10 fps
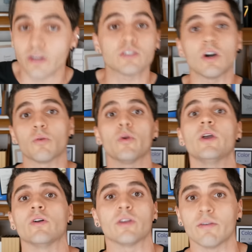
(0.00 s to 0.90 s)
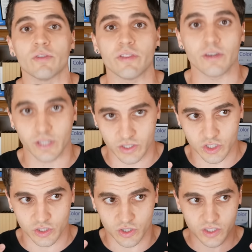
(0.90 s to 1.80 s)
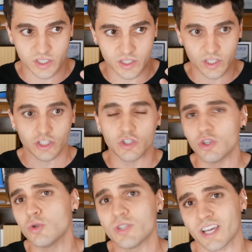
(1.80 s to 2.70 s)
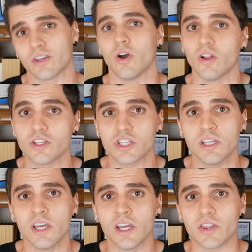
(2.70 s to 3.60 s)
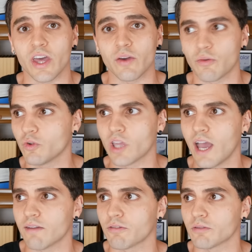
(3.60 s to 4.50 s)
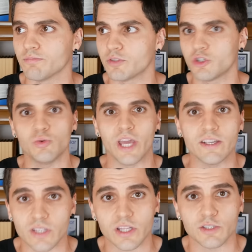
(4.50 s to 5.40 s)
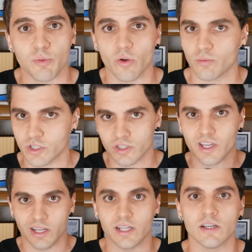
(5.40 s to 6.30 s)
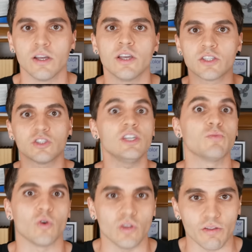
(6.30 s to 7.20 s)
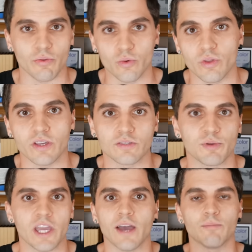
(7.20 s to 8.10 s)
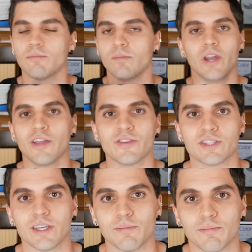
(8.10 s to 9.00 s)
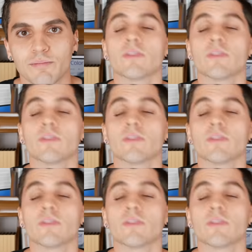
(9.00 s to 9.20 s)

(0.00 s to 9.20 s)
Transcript: It's all real and everything. It's just, this is such new technology that we've only had it for 2 days at this point. We're just kind of steamrolling through this, but yeah, not the same.